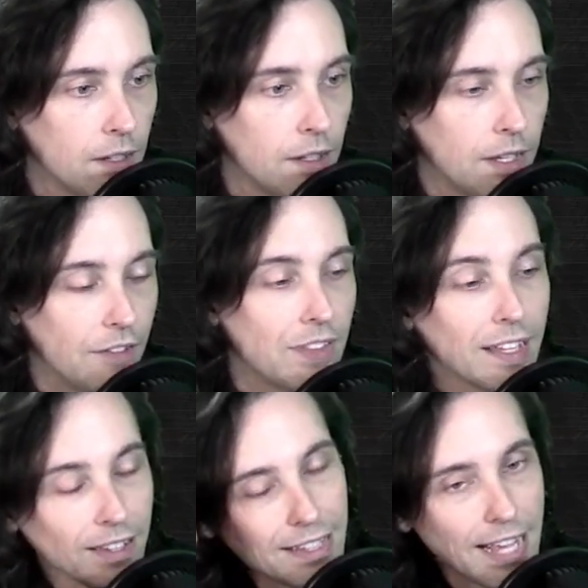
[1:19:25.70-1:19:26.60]
If they
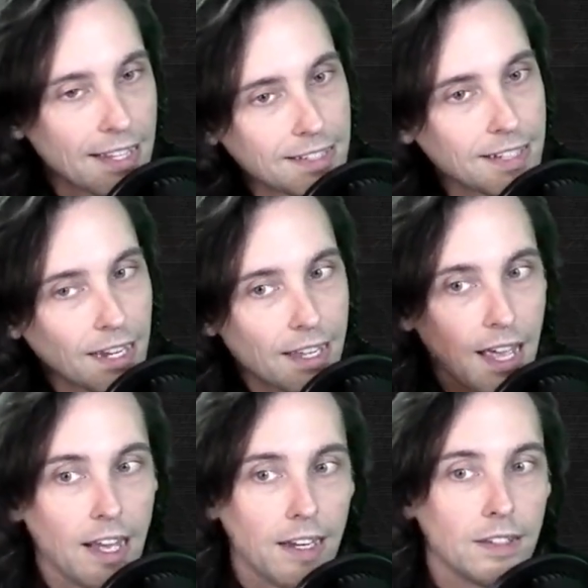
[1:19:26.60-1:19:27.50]
let that sink
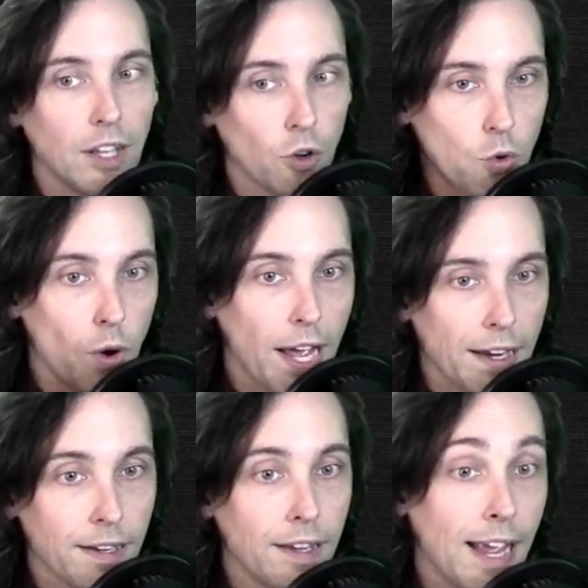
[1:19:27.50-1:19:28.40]
in, they'll quit.
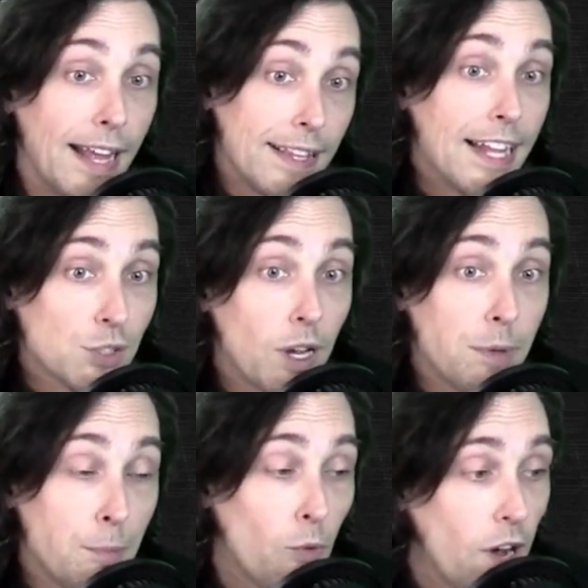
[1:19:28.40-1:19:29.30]
And that's why
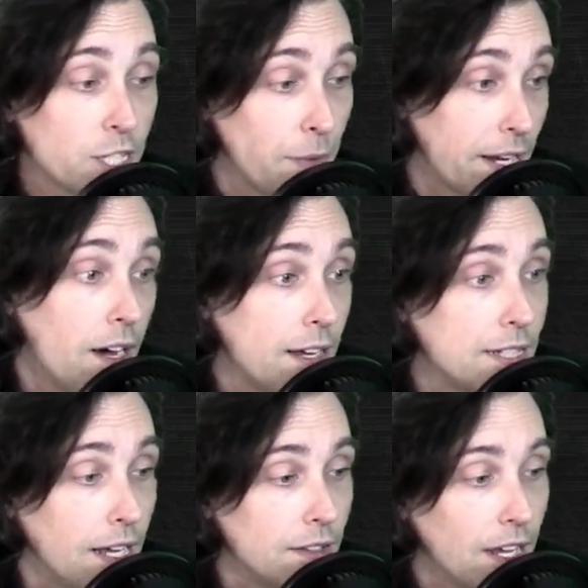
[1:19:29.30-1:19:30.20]
people watch my
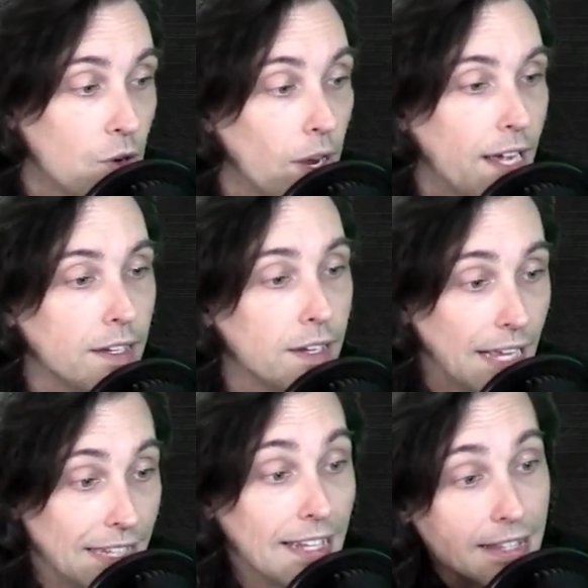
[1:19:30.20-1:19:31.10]
content and they quit. And
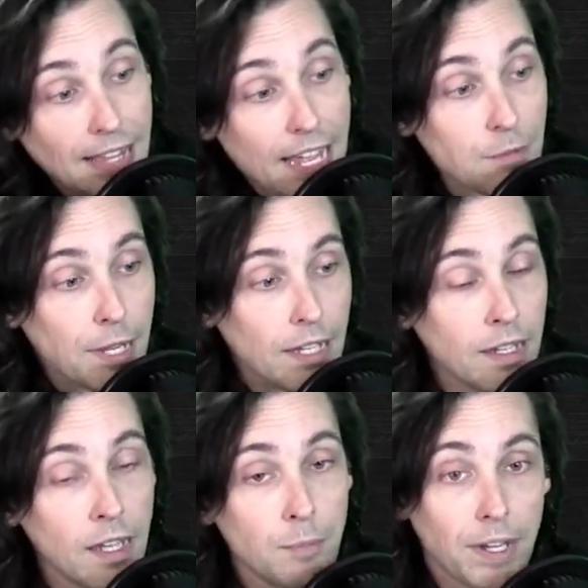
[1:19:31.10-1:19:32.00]
then they thank me
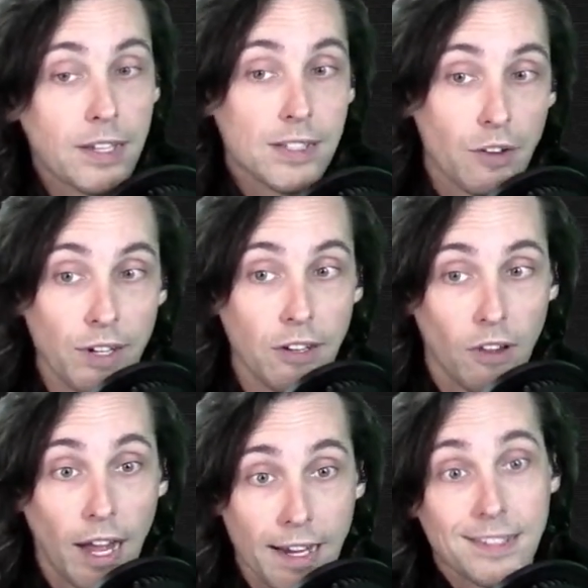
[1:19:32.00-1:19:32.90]
because they
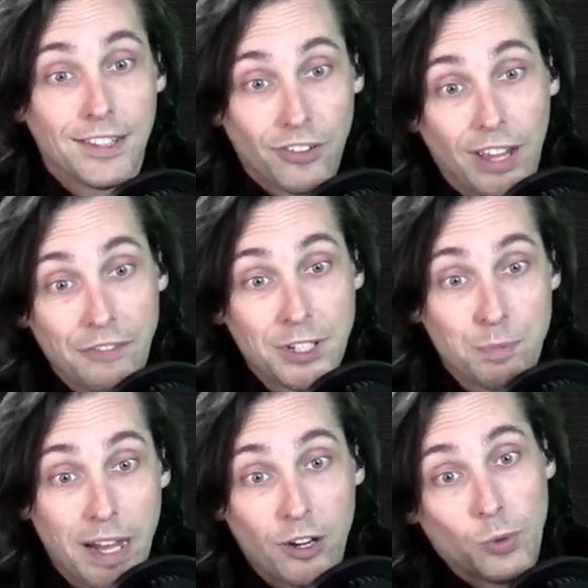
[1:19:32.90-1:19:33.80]
realize that their life is
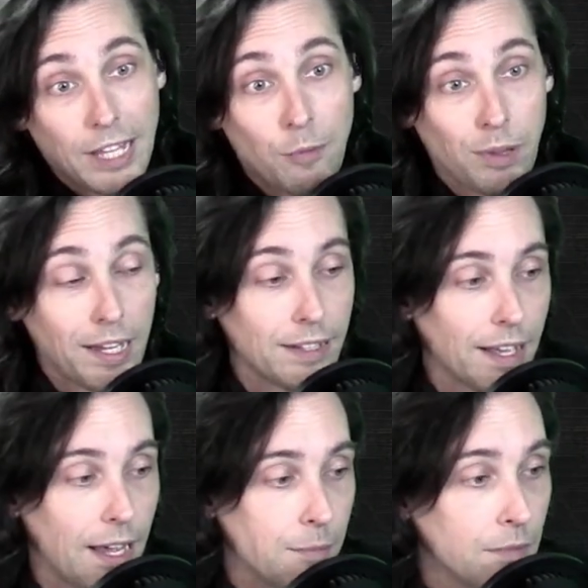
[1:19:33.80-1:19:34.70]
better without playing the
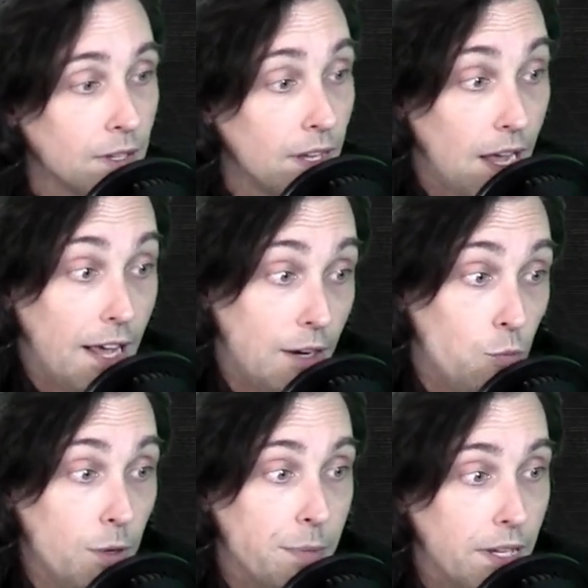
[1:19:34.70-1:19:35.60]
game. And it
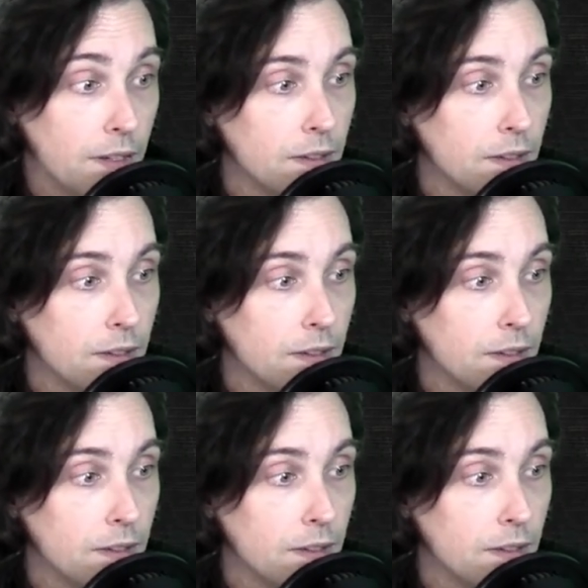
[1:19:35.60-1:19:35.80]
would be.